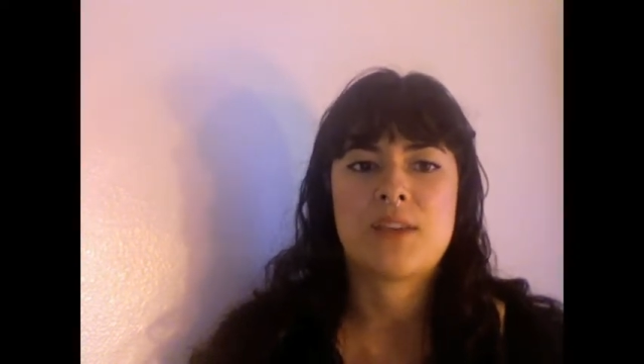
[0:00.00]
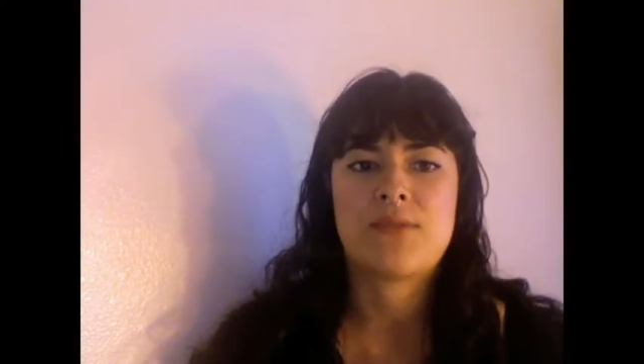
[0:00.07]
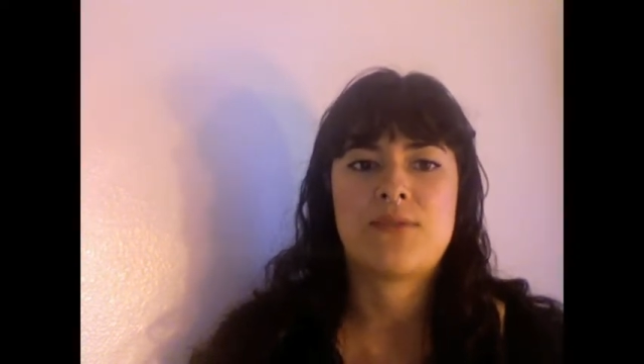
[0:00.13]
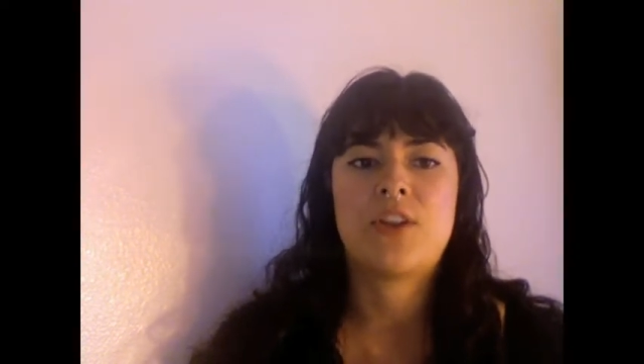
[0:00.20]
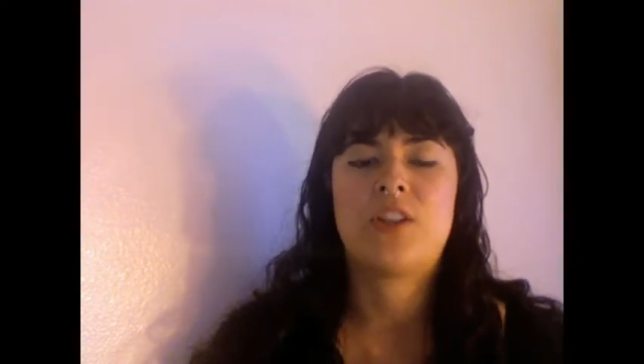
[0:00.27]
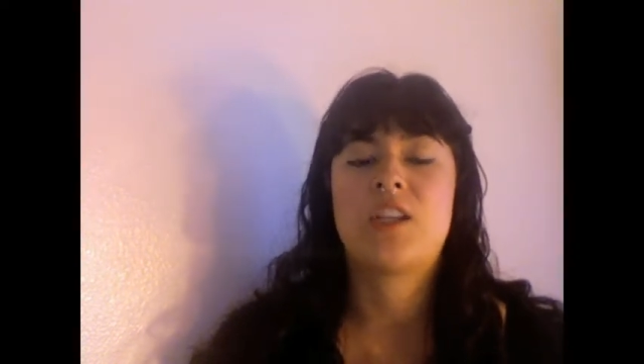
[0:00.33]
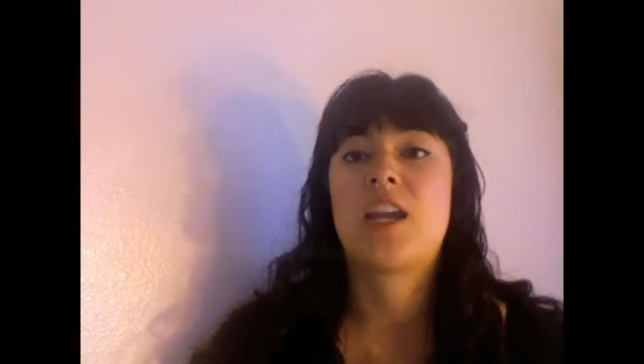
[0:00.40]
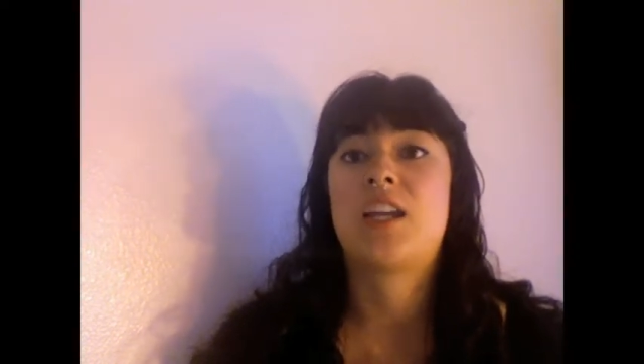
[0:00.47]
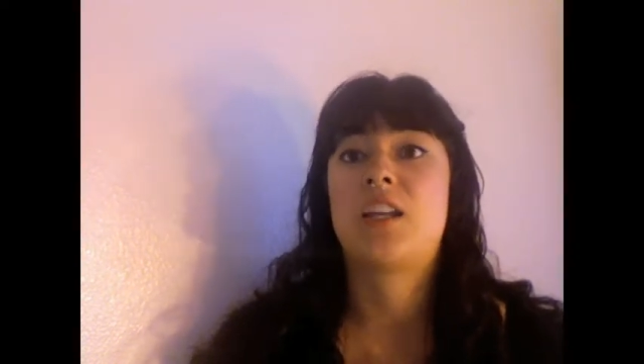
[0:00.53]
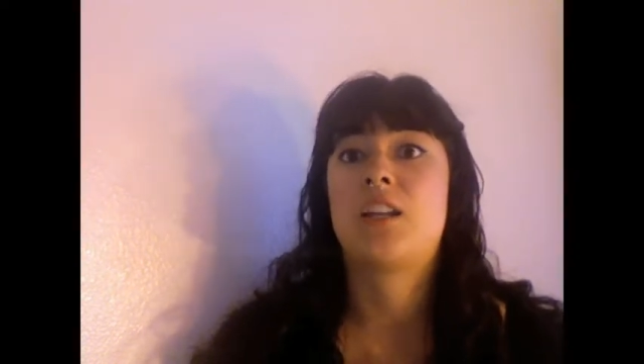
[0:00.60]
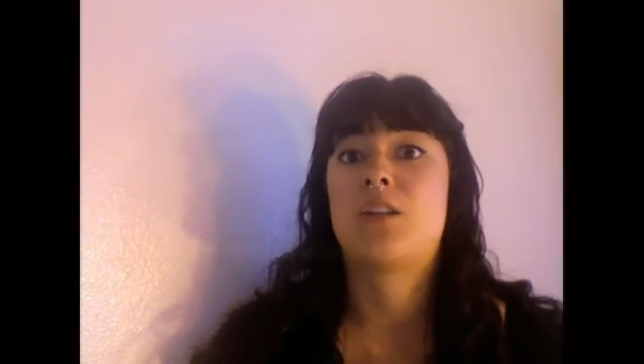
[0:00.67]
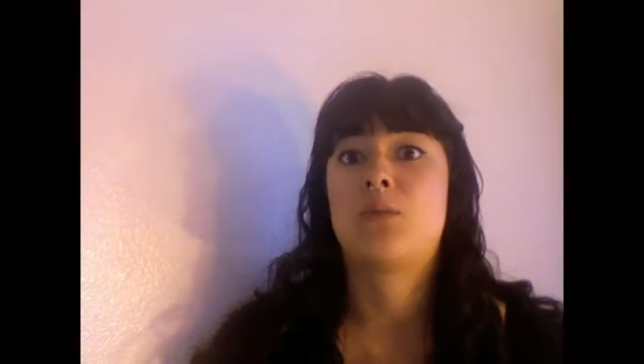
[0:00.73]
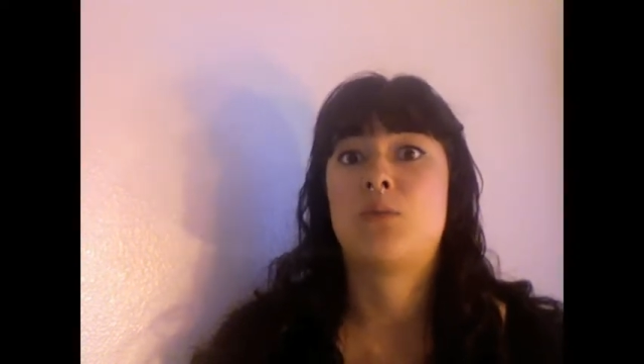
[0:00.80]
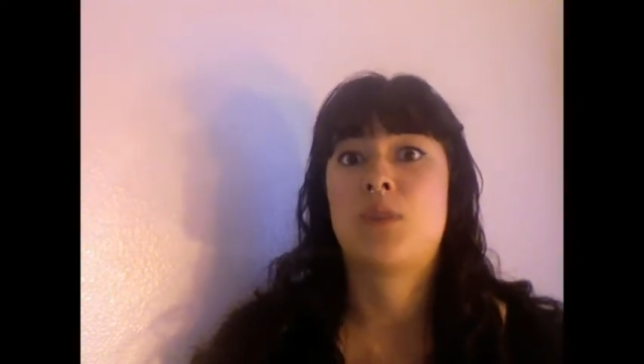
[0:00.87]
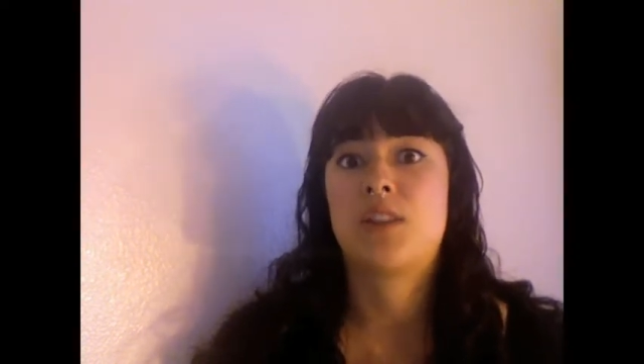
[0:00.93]

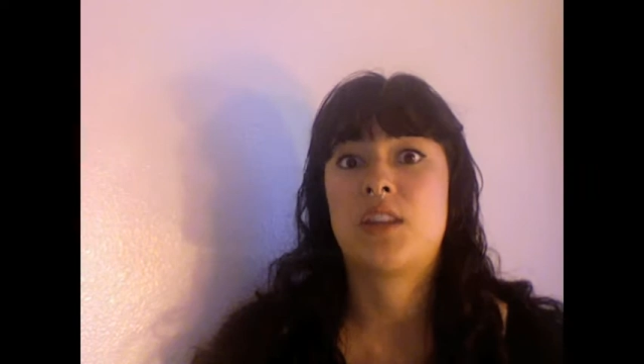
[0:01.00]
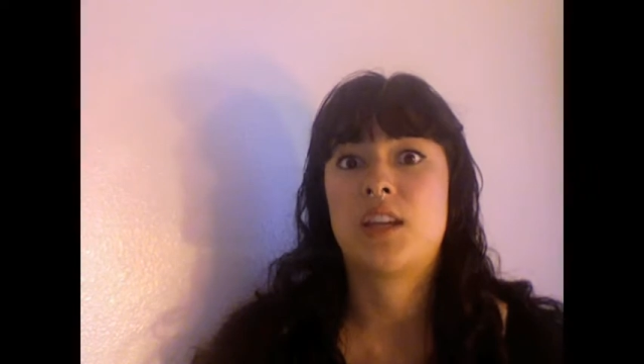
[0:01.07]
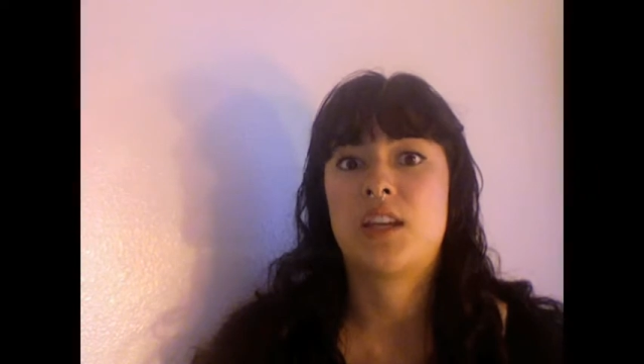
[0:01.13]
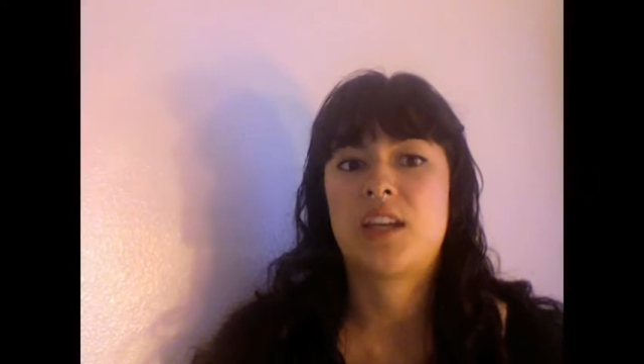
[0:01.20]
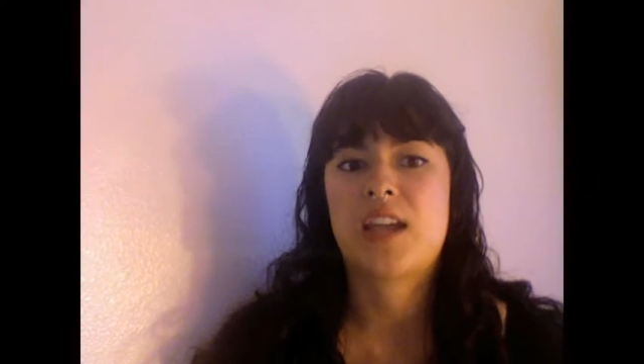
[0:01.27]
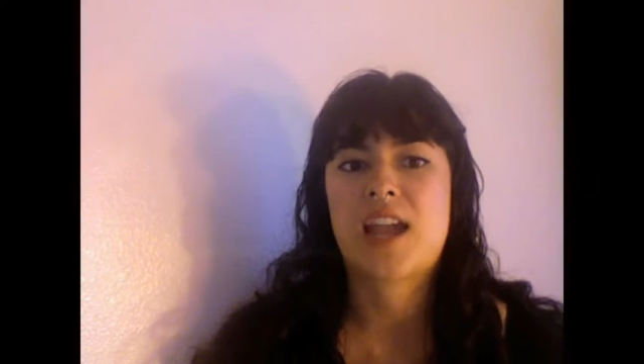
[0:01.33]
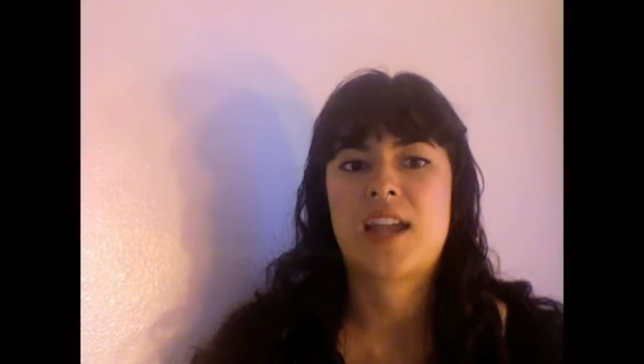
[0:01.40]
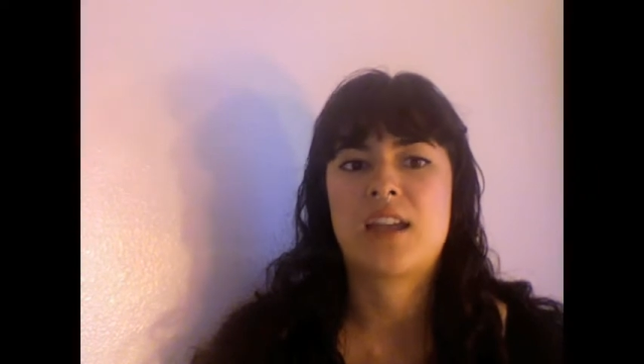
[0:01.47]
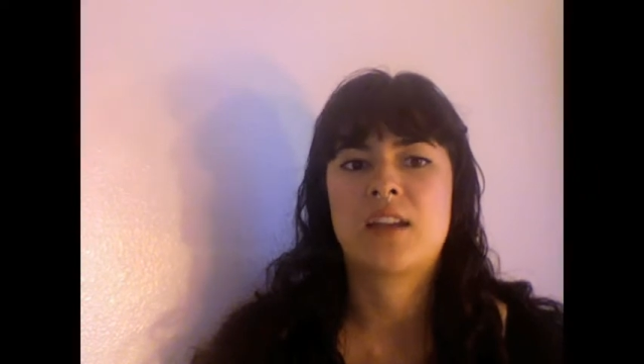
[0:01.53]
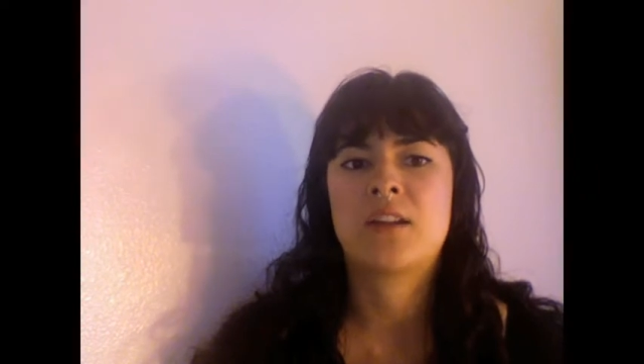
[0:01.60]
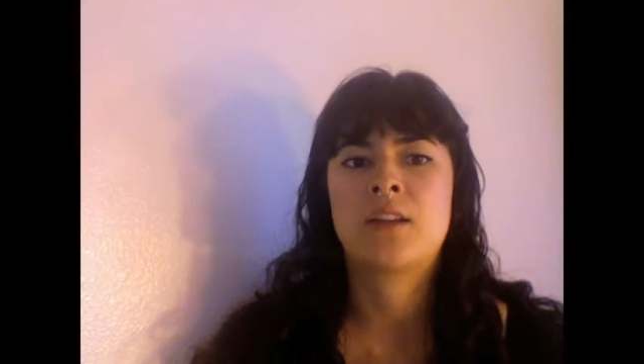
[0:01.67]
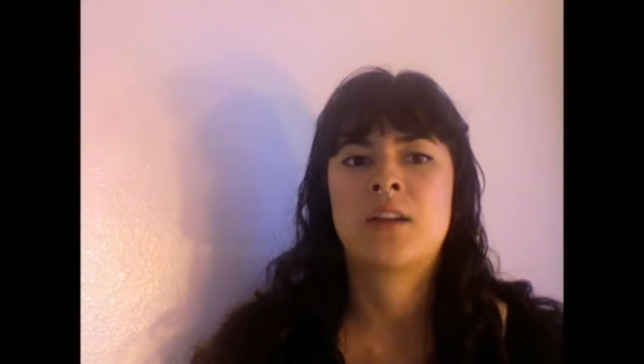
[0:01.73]
affiliated with a gang.